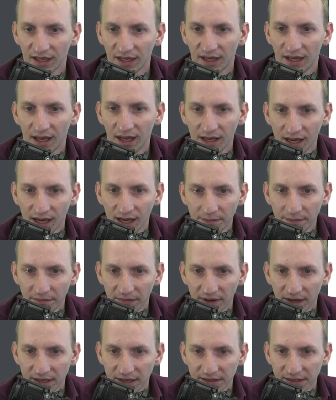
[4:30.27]
Yep,
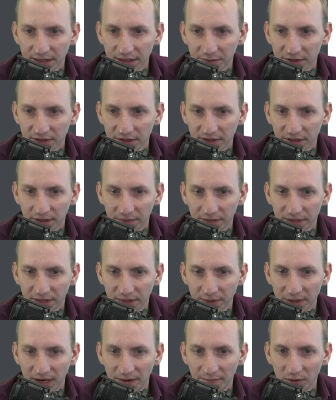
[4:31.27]
and since there's
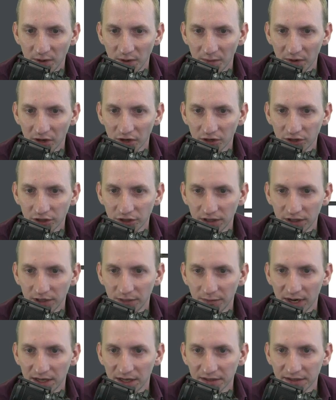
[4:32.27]
been an infomercial, and
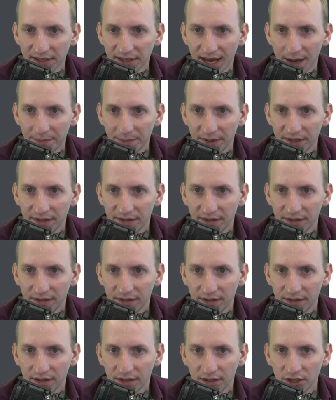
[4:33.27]
what else has happened?
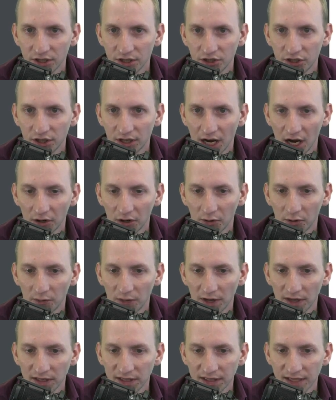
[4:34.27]
Chicago
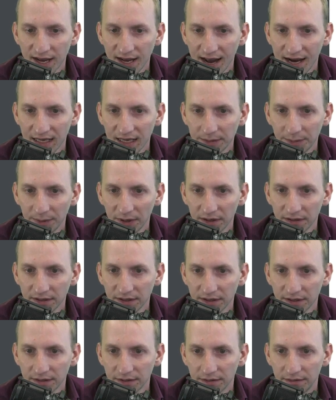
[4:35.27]
real estate
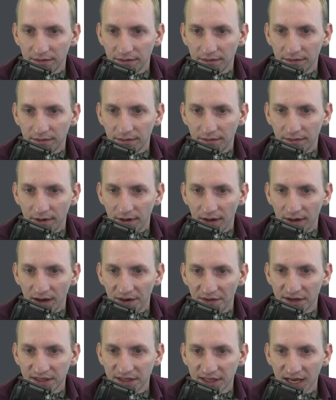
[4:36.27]
experts.
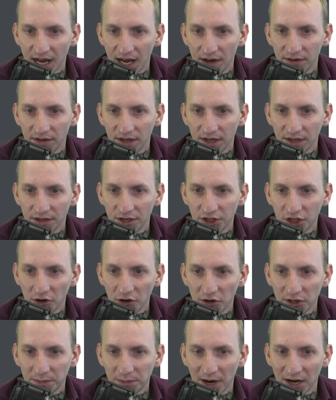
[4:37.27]
This show
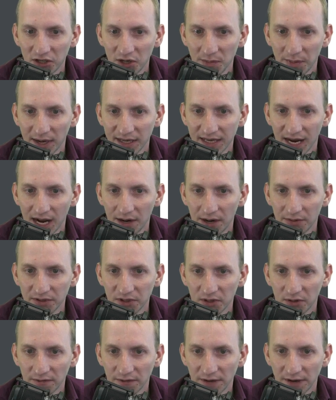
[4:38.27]
is brought to you by
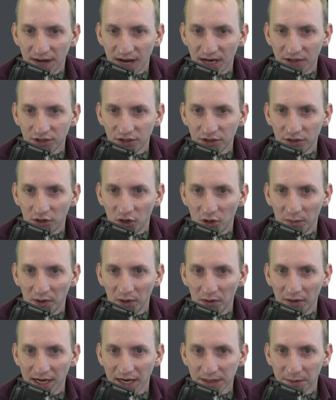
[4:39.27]
Townstone Financial, home
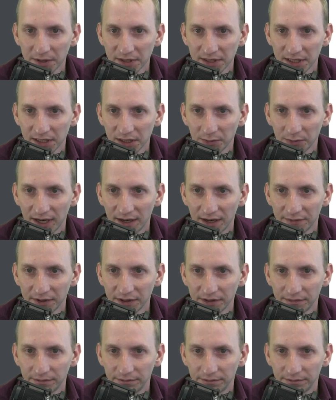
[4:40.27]
loan experts since whatever.